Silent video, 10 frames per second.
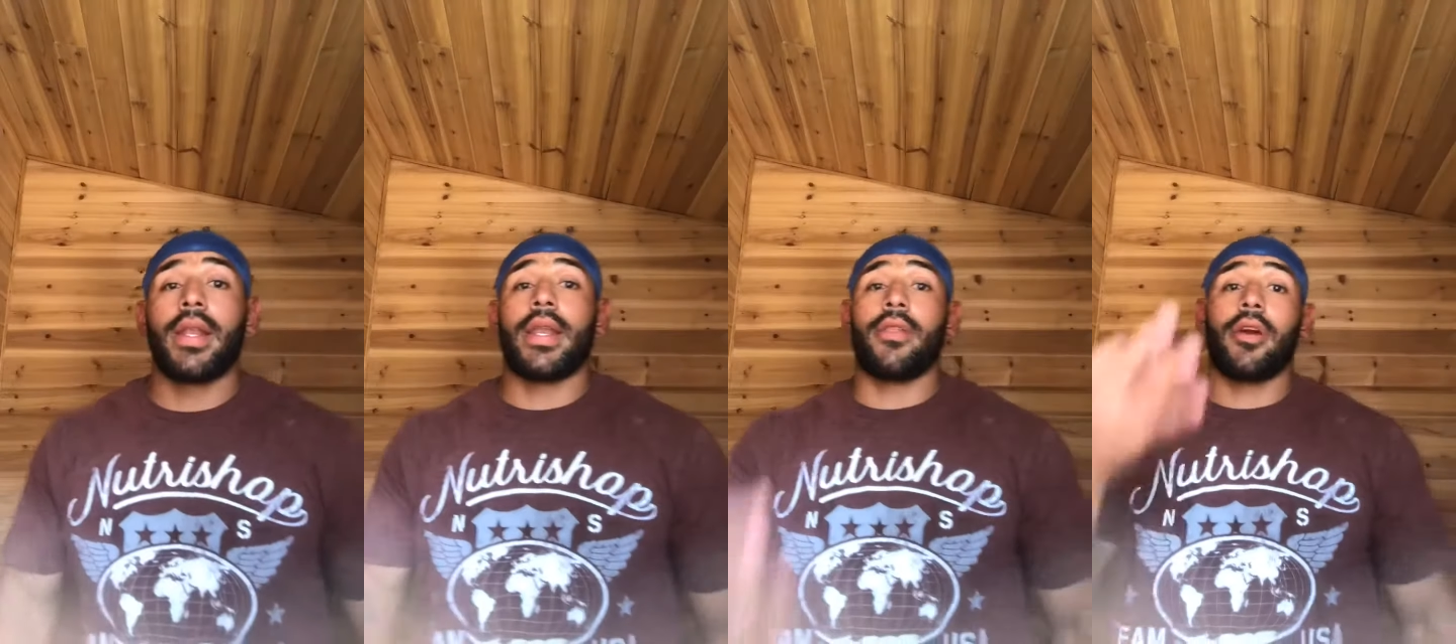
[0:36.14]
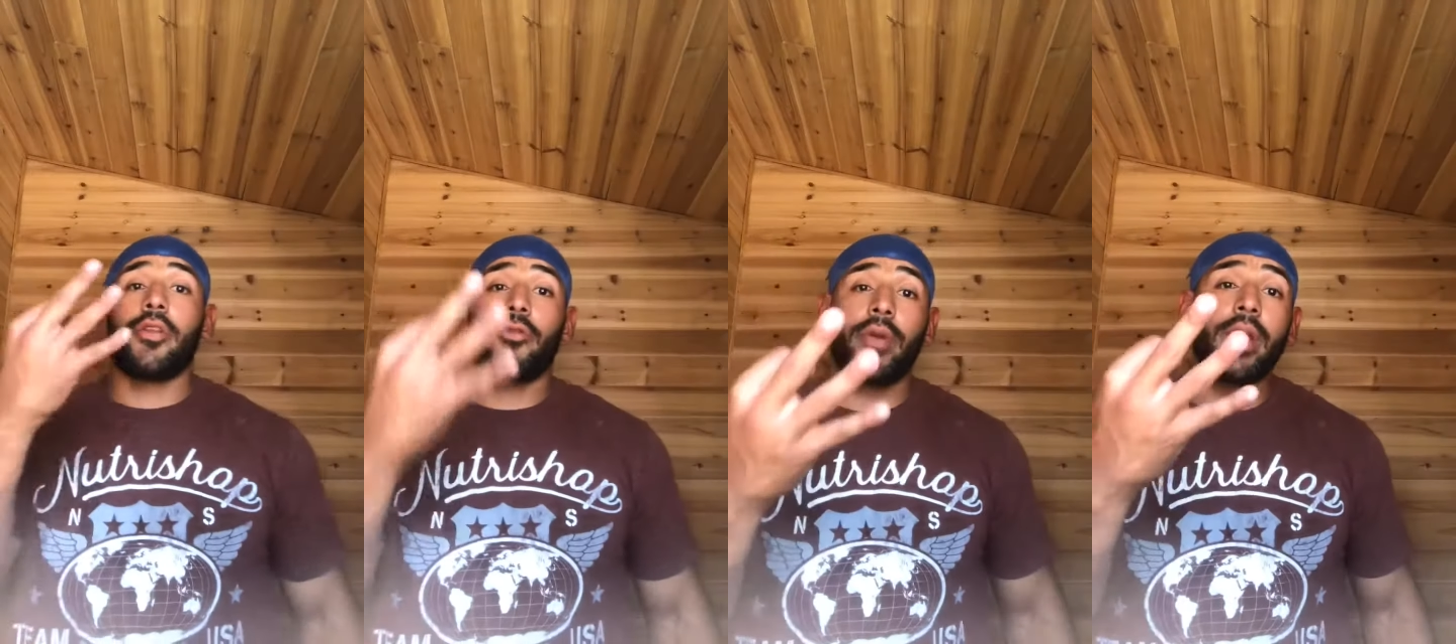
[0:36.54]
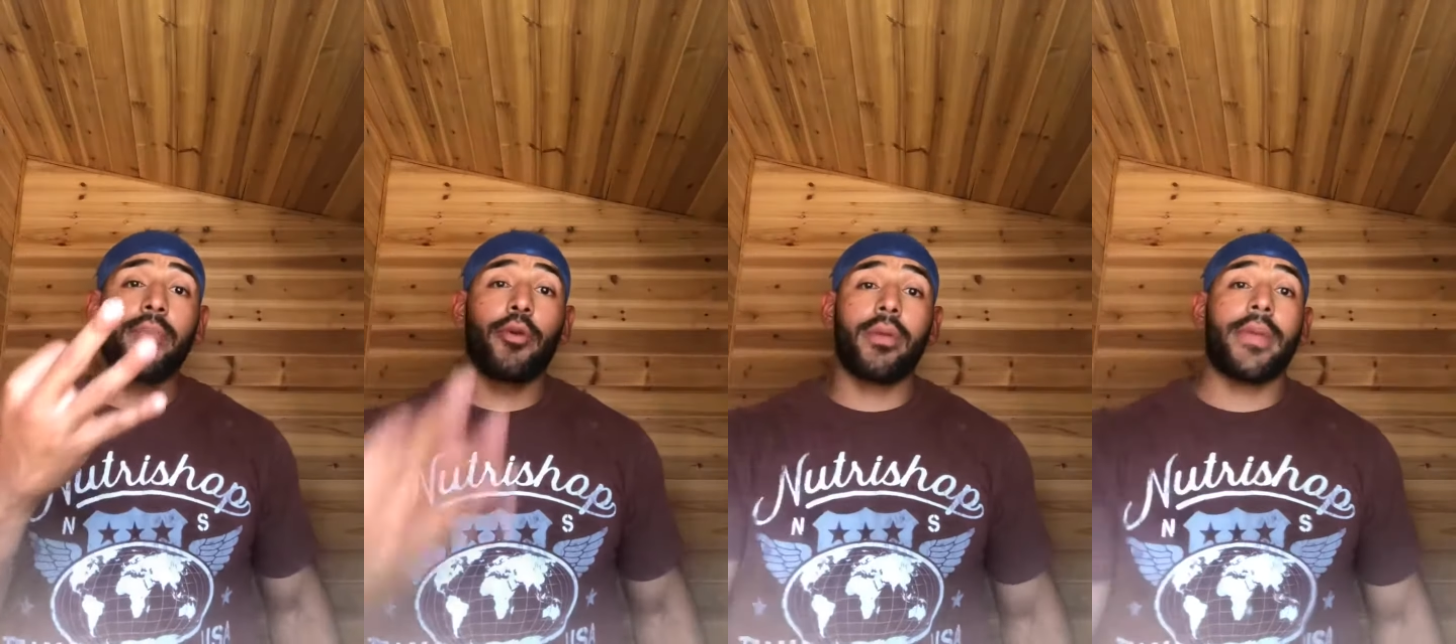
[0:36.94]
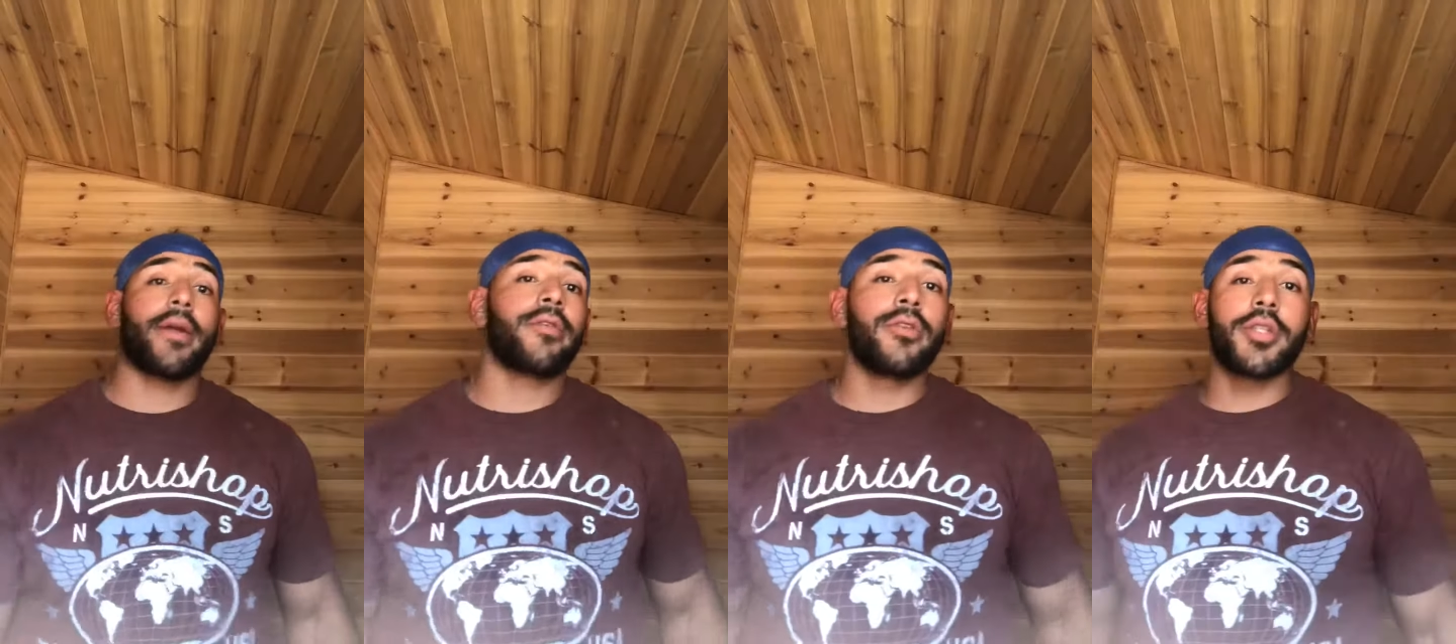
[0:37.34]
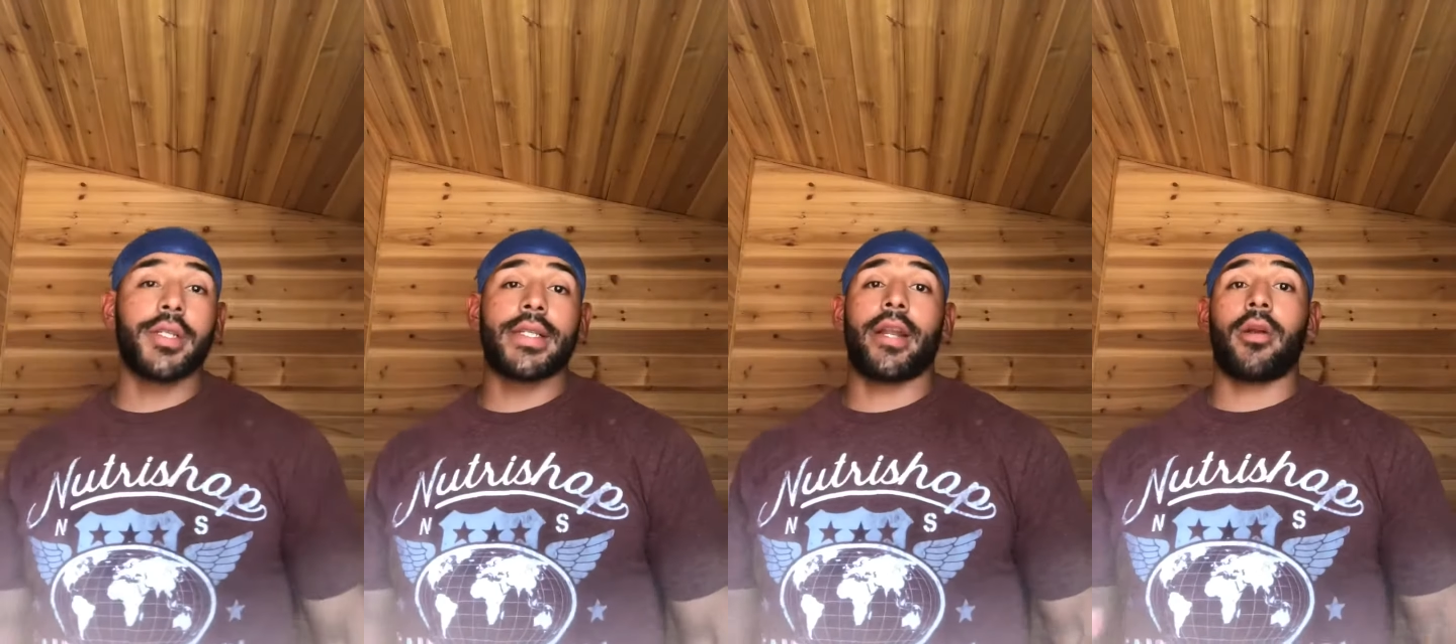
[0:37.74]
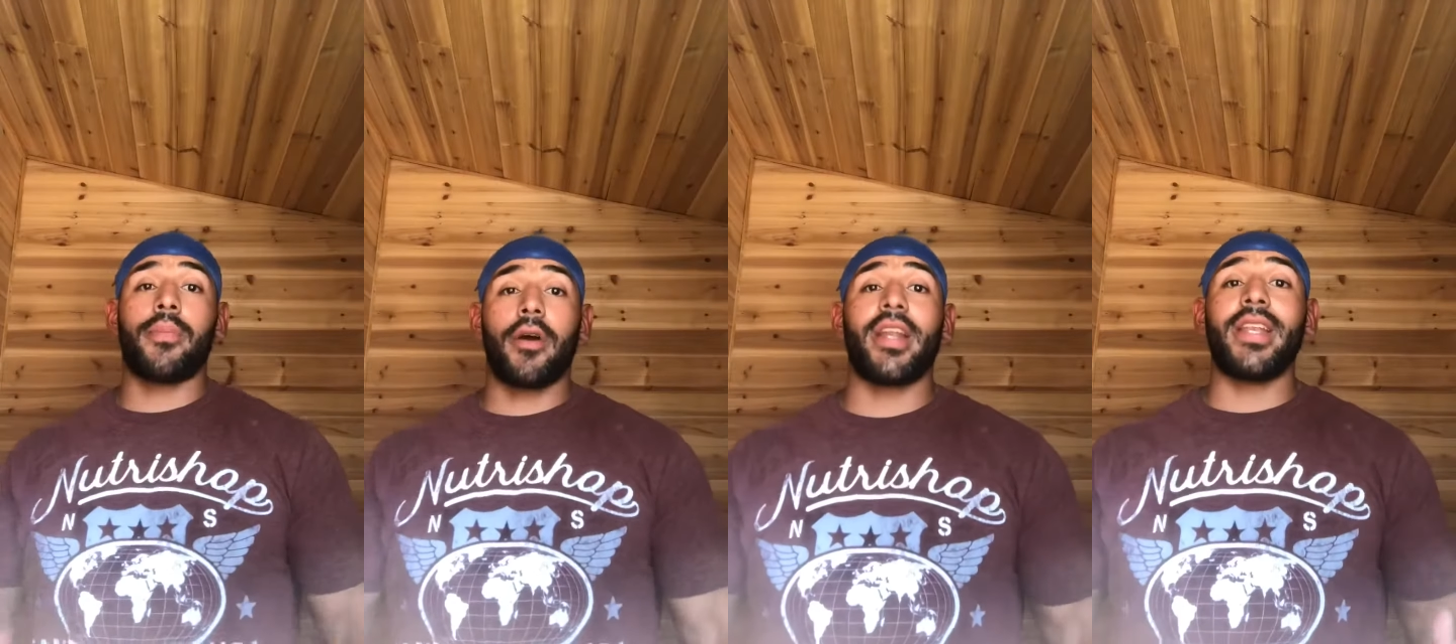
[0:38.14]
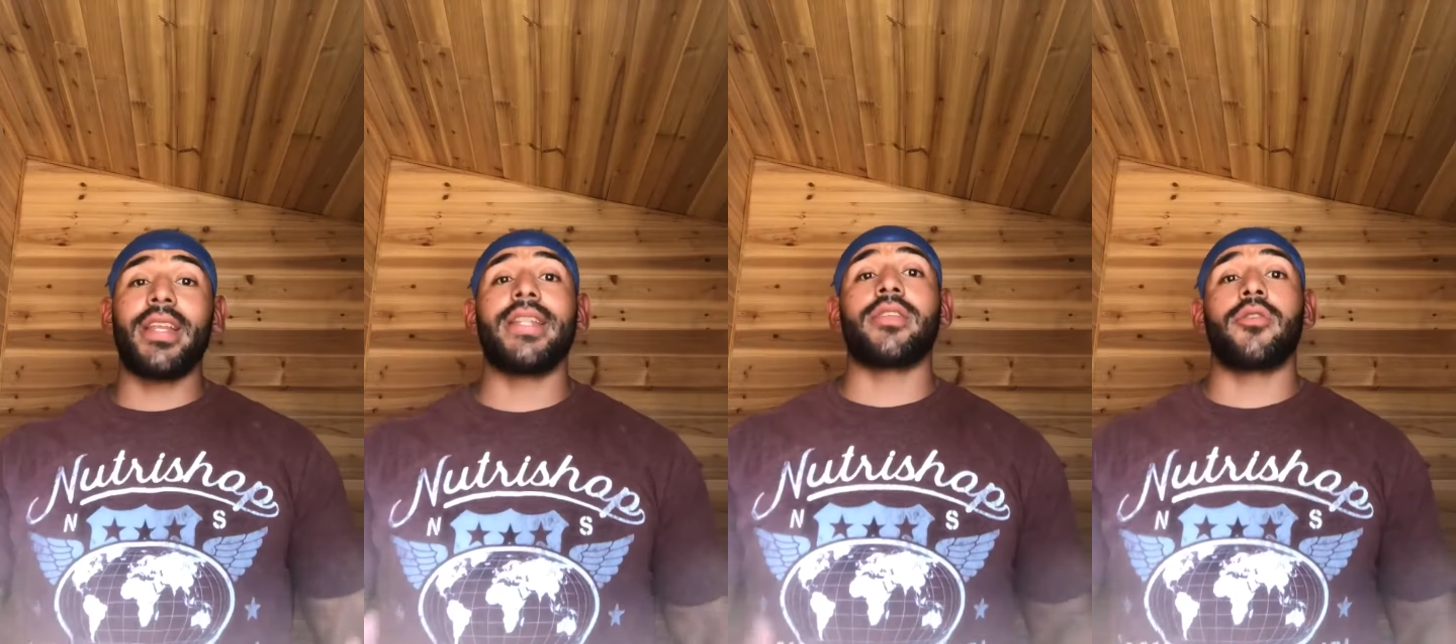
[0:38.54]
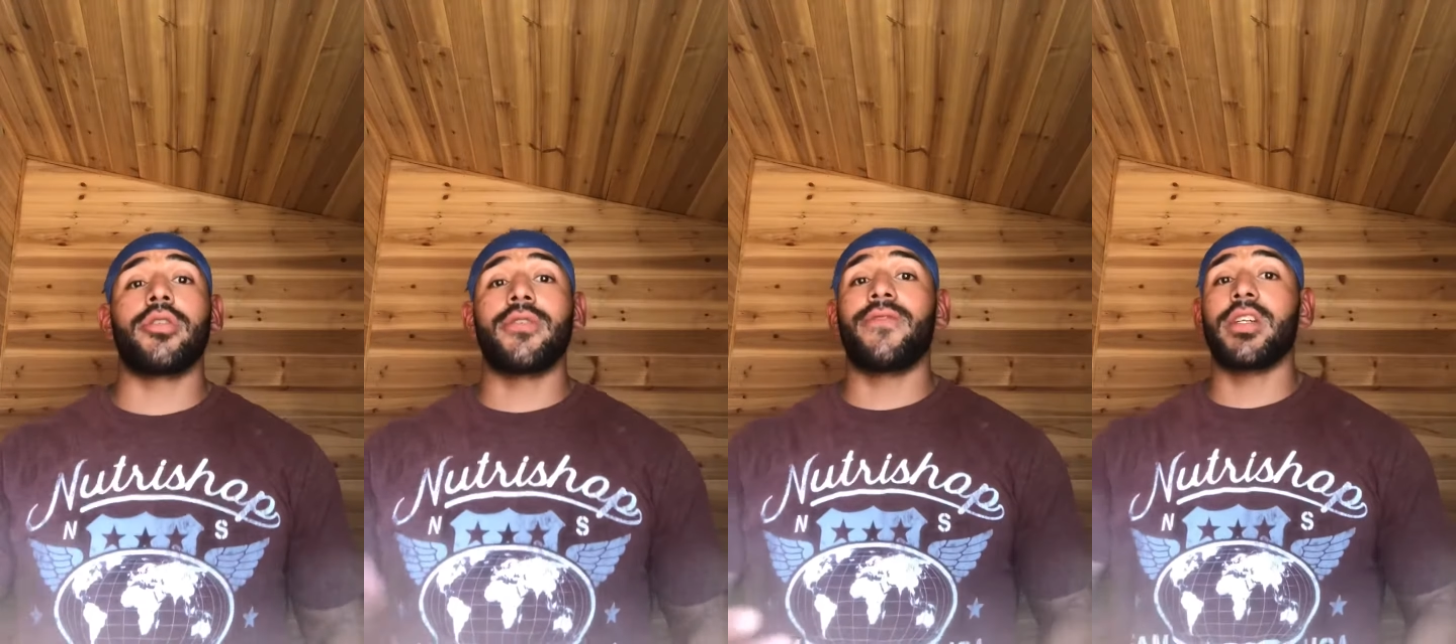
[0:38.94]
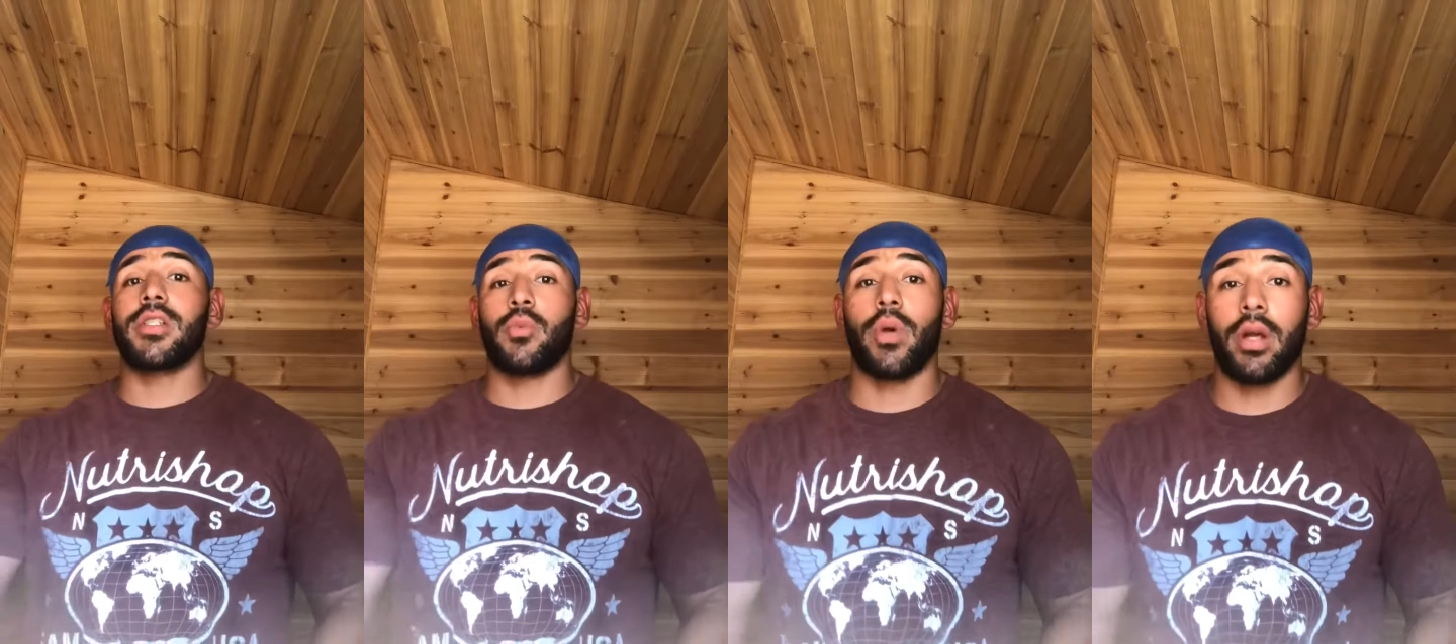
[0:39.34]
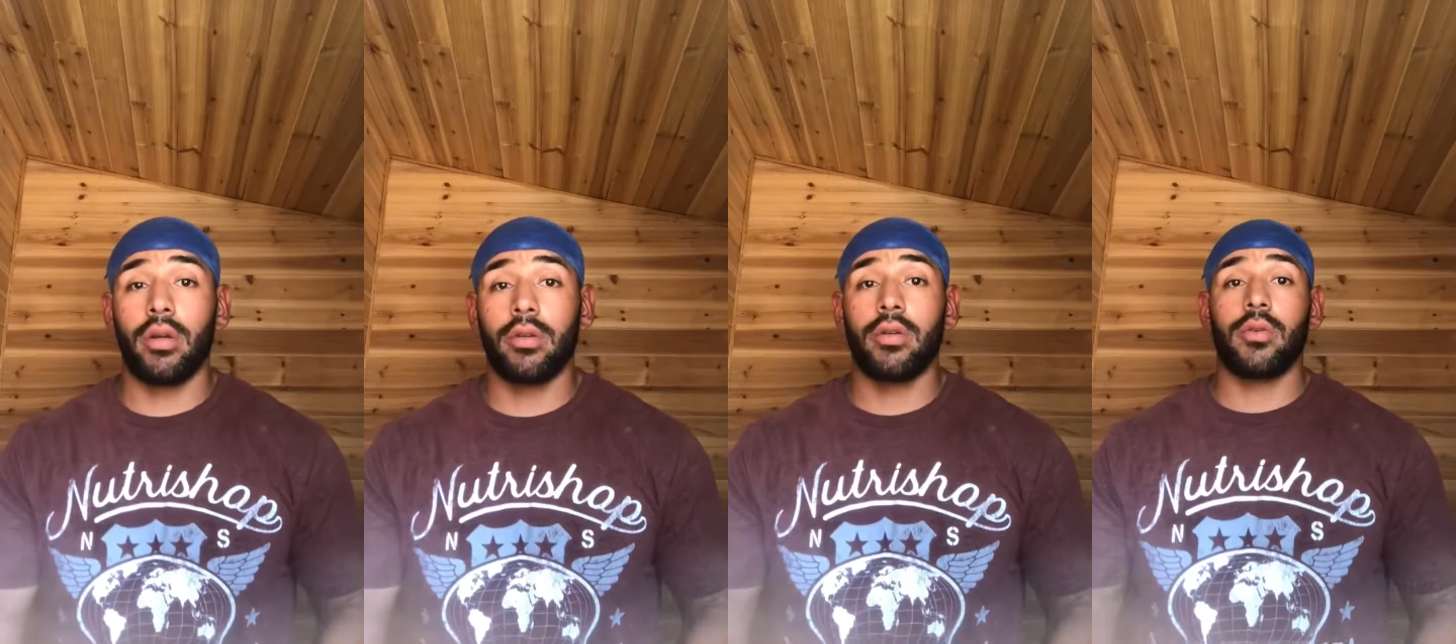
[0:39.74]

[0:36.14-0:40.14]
Now there are 3 important macronutrients that our body needs in order to function well,